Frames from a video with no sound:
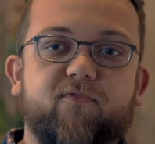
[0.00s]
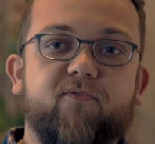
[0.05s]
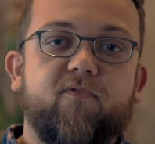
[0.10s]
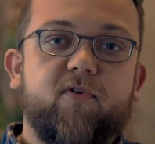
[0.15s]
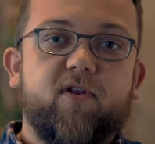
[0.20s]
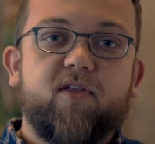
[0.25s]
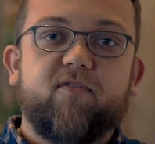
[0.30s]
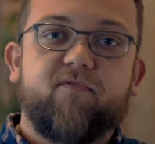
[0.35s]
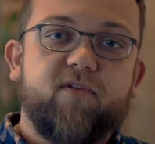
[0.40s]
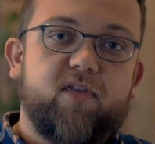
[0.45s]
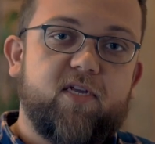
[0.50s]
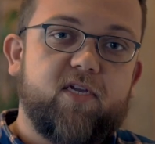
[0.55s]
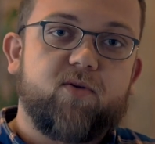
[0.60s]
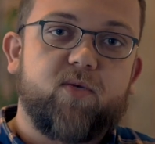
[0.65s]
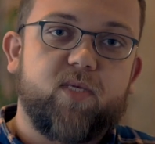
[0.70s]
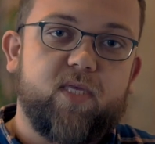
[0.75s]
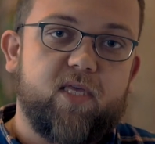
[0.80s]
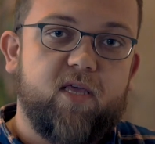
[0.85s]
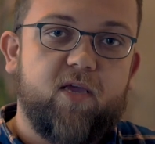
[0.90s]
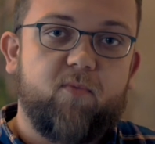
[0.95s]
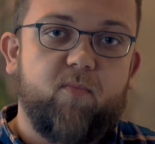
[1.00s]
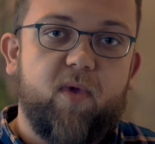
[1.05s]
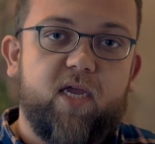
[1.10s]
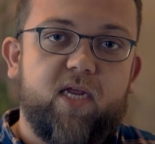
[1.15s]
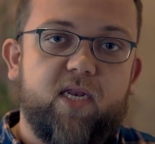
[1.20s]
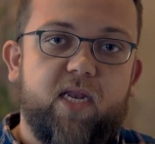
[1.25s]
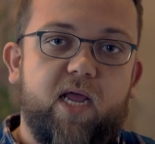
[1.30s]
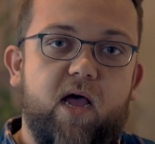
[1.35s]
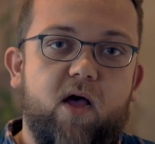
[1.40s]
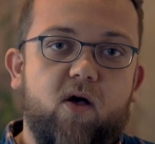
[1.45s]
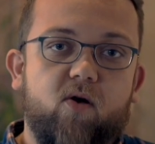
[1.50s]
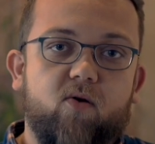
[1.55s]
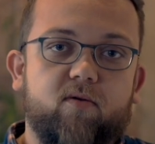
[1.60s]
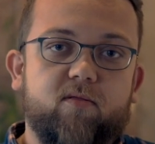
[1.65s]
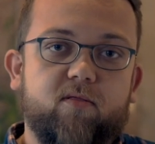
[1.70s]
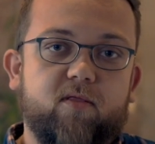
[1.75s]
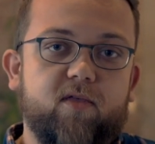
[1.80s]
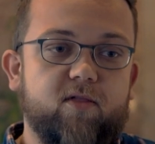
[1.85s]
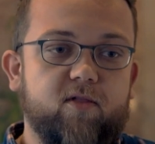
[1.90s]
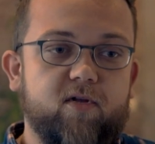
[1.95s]
funny videos that they make
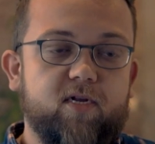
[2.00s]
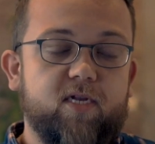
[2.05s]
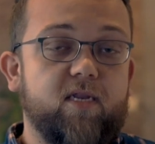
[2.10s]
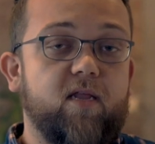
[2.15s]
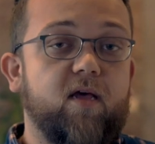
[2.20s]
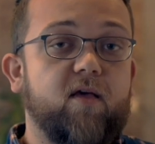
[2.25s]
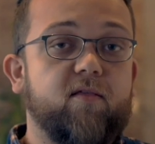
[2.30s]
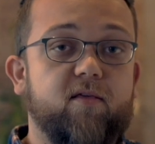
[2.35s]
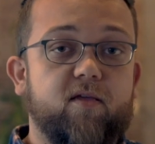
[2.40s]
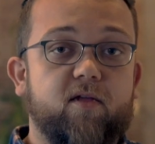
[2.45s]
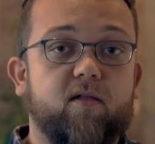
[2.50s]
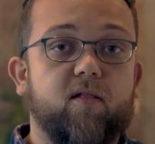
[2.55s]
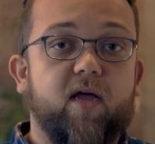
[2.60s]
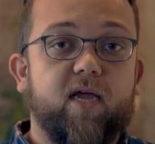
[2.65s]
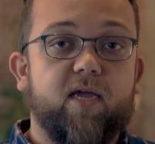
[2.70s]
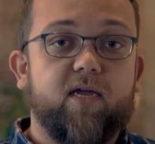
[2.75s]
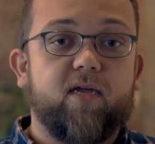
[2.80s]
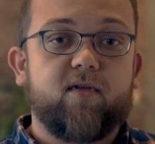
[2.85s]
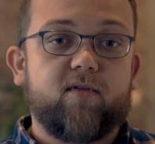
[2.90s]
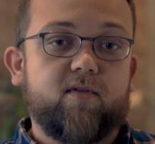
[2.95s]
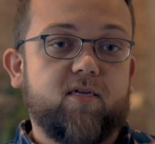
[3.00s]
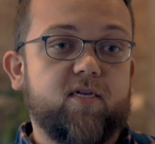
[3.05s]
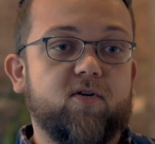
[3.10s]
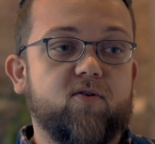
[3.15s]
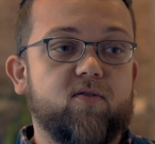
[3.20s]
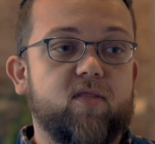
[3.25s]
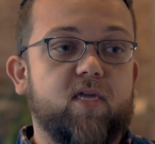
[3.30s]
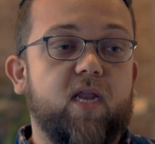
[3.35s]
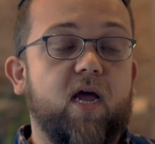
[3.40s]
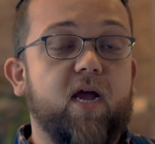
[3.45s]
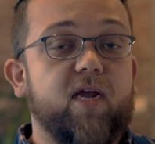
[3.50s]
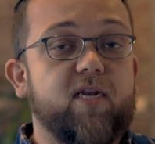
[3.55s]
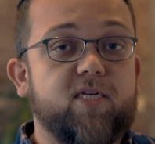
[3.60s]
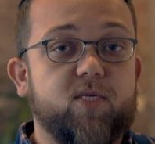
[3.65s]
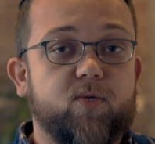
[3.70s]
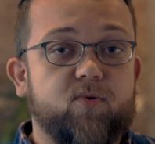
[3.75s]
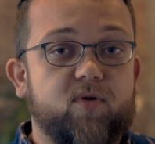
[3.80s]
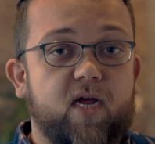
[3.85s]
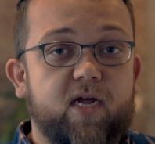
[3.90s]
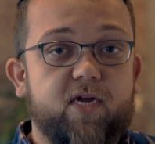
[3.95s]
now, they look nothing like, you know, in the
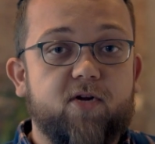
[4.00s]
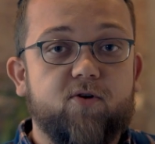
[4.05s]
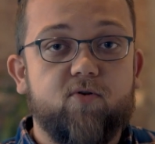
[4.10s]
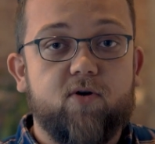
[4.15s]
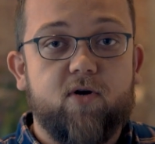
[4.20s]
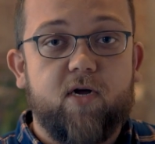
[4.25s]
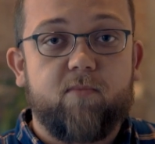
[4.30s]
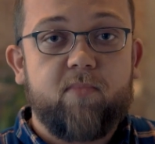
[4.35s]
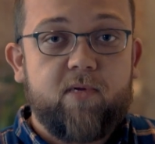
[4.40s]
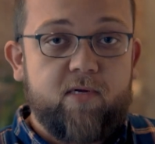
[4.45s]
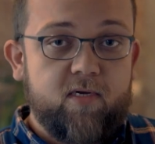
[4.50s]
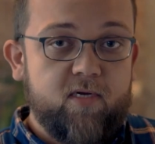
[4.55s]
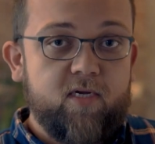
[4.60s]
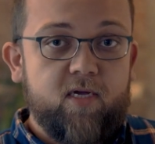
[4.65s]
90s when I grew up,